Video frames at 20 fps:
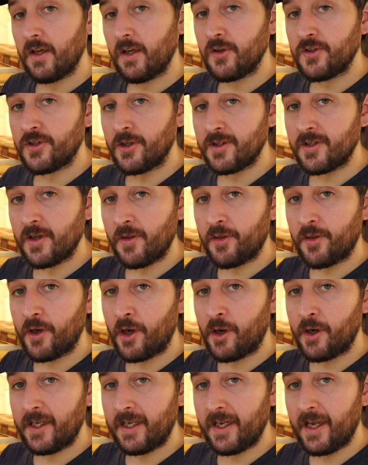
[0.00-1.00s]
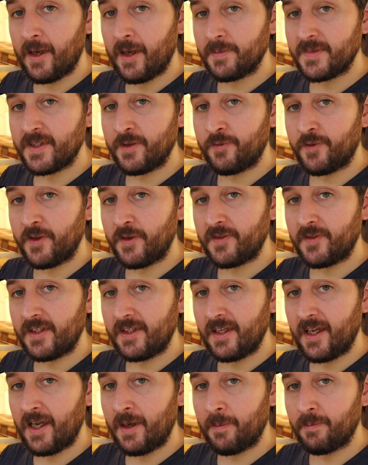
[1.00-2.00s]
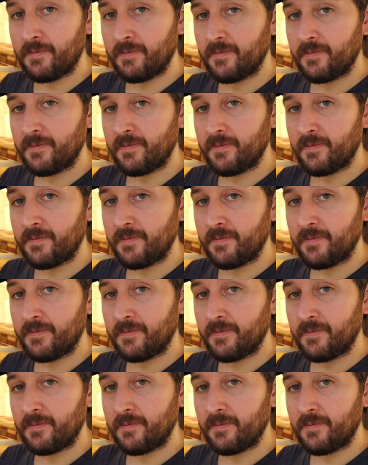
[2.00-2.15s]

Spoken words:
So it's a 30 amp to 50 amp